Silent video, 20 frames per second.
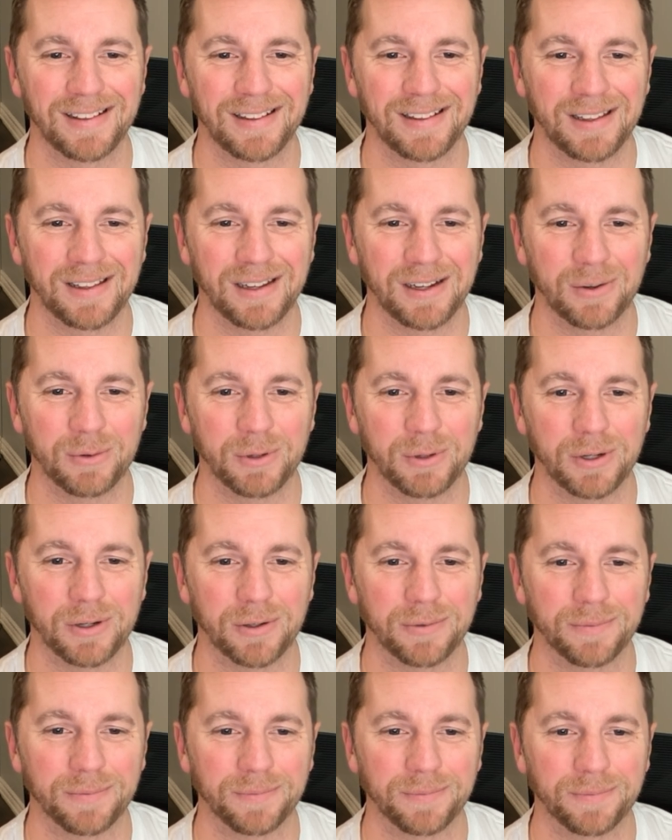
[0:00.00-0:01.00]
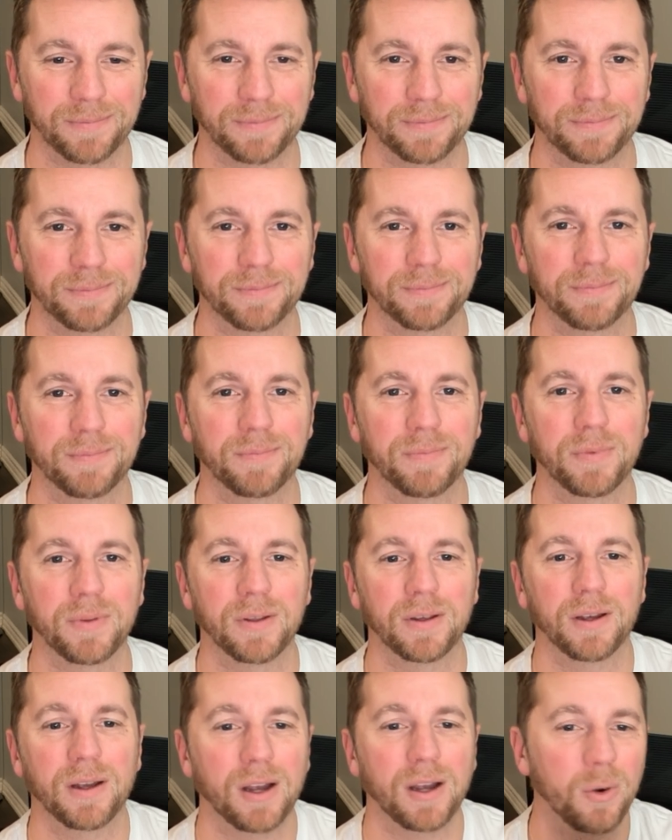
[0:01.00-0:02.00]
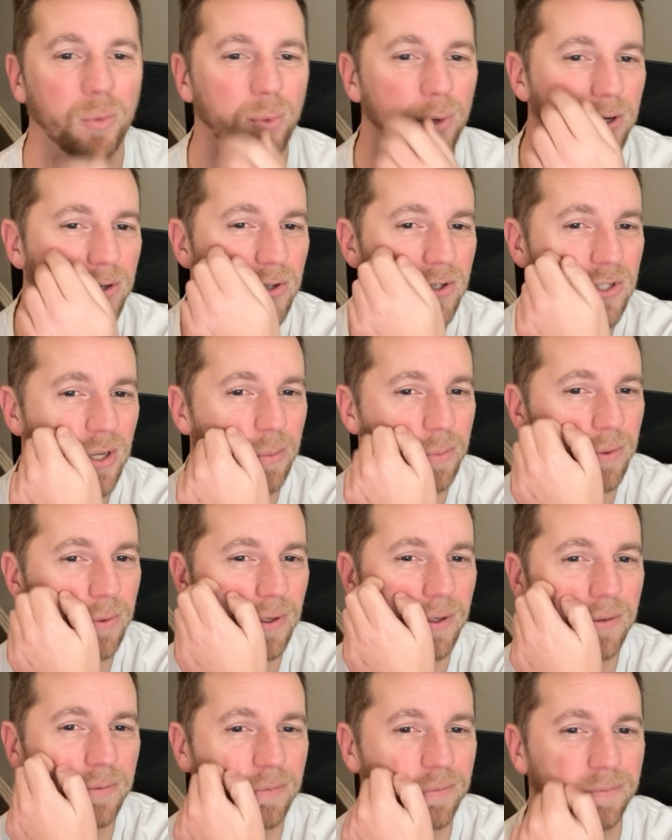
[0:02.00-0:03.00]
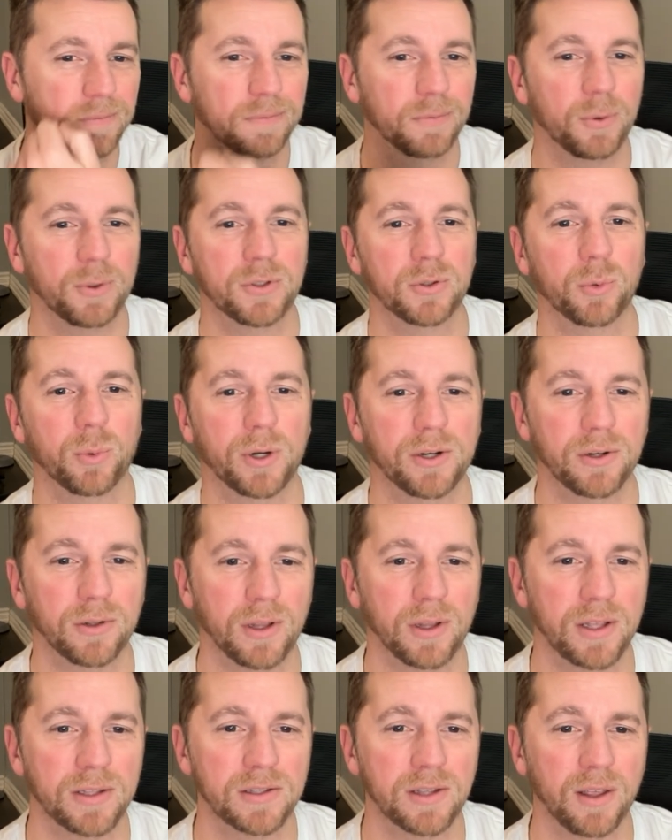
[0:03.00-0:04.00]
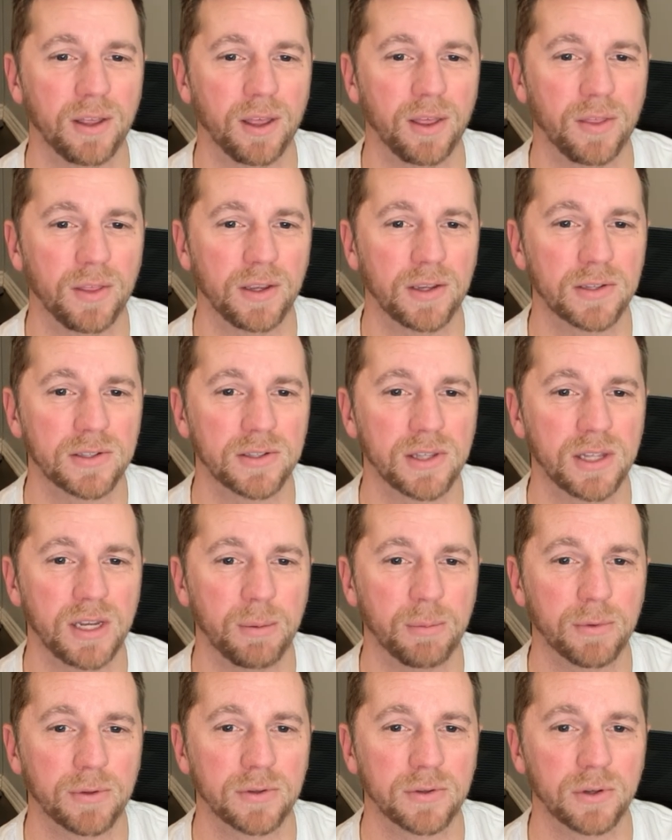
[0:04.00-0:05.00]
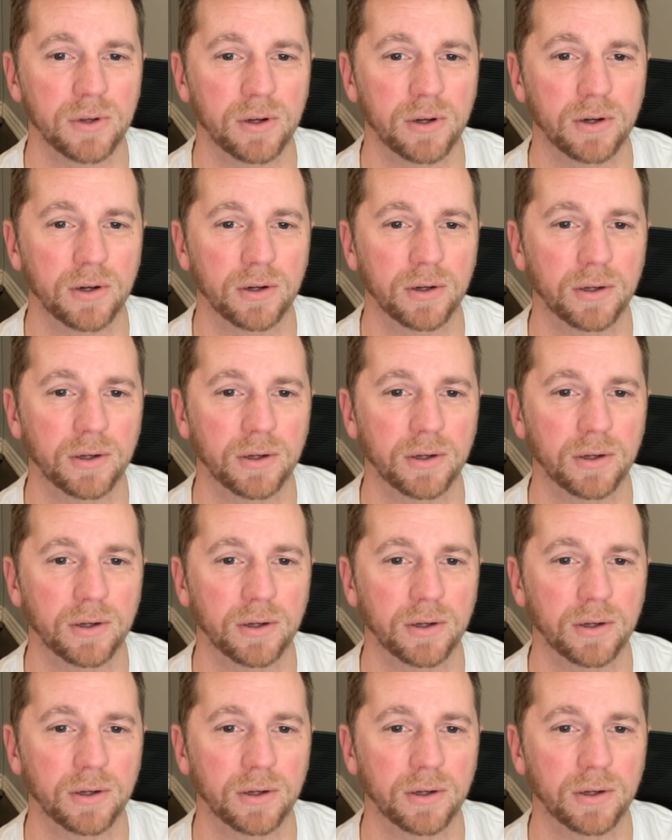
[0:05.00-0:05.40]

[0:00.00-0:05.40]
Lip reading: There we go. Winter something. Winter Wonderland, I think is the name of the song.